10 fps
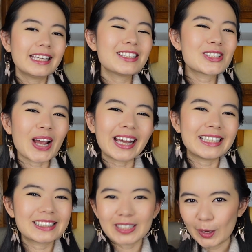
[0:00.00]
In
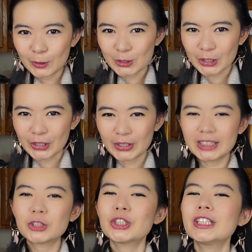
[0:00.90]
Chinese culture,
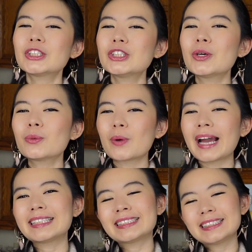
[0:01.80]
the traditional
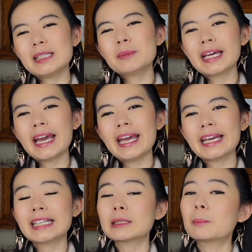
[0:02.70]
rice steam
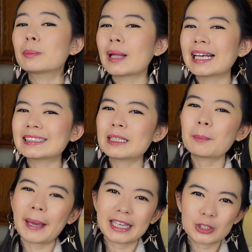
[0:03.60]
cake is a blessing
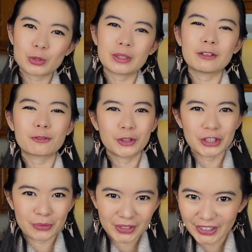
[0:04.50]
pastry for
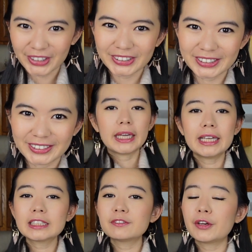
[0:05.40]
New Year's. It
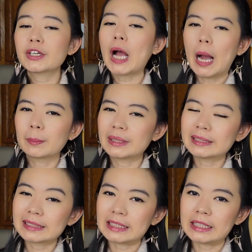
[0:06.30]
is very commonly
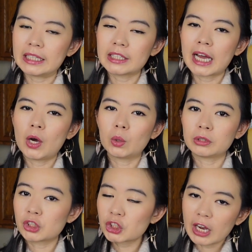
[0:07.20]
seen in not
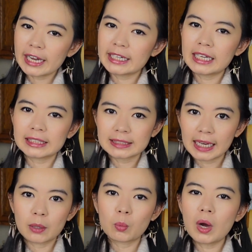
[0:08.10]
only China,
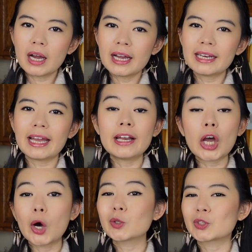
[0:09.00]
Taiwan, and
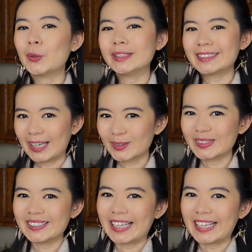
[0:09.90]
also in Southeast